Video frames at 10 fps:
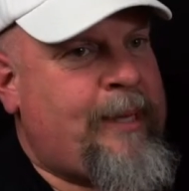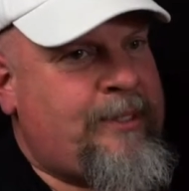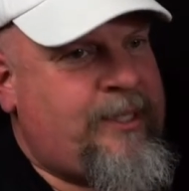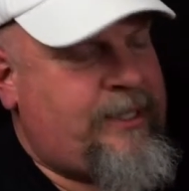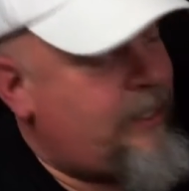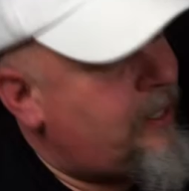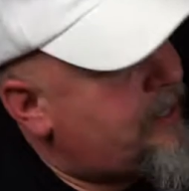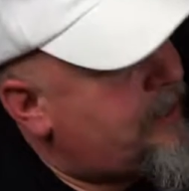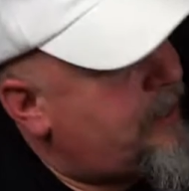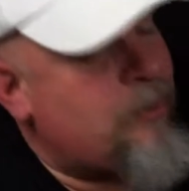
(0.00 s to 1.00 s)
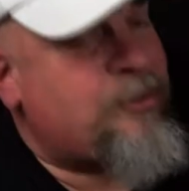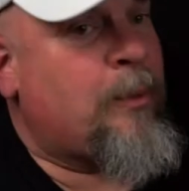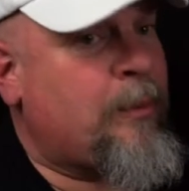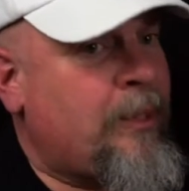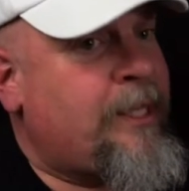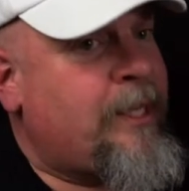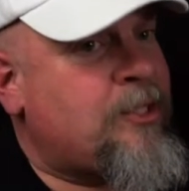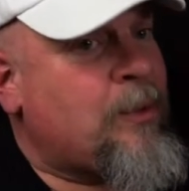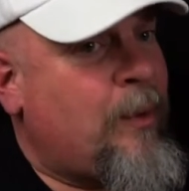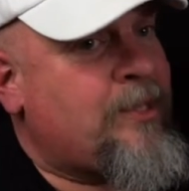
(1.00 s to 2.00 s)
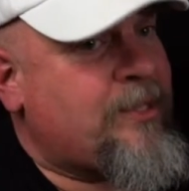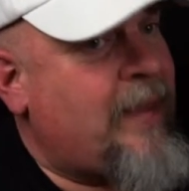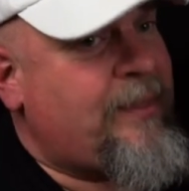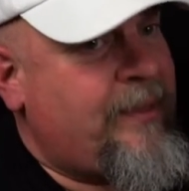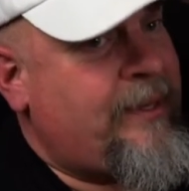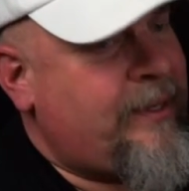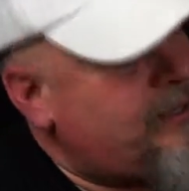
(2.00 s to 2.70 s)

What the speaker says: painting, it was a really good choice, I think.